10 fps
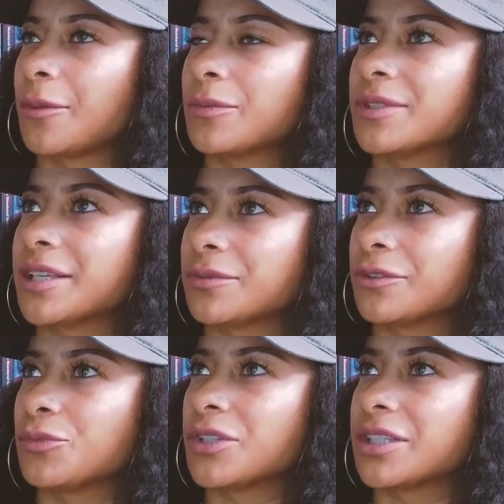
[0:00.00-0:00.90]
I'm obsessed with
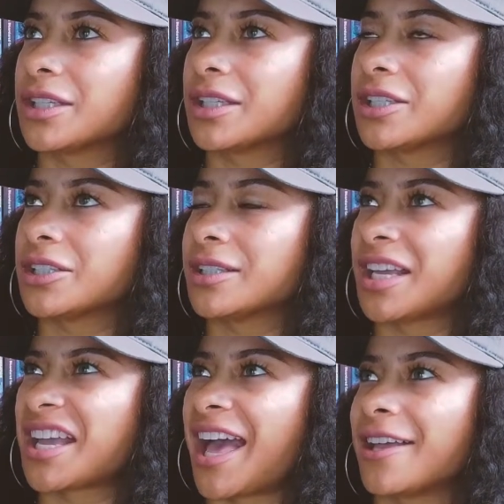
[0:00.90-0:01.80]
her music. And she's
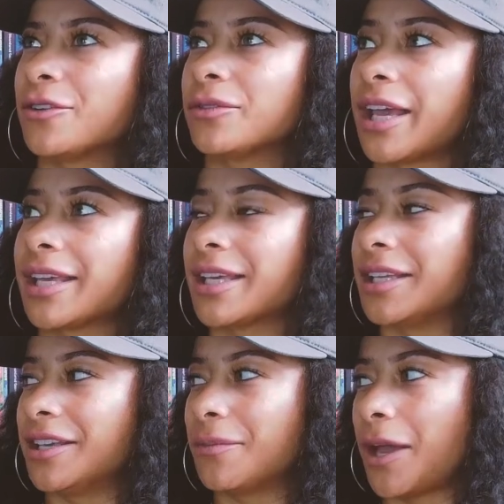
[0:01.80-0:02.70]
like, I don't like
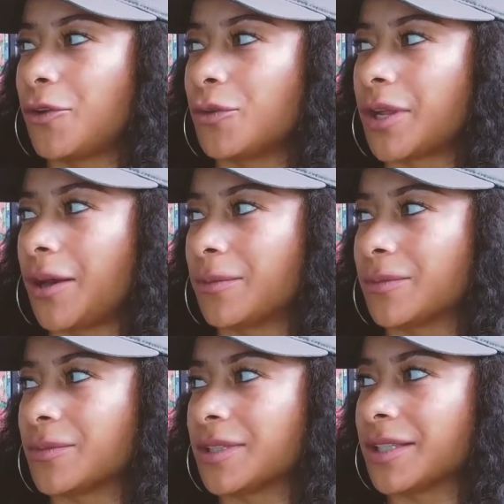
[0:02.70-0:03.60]
any of my old albums.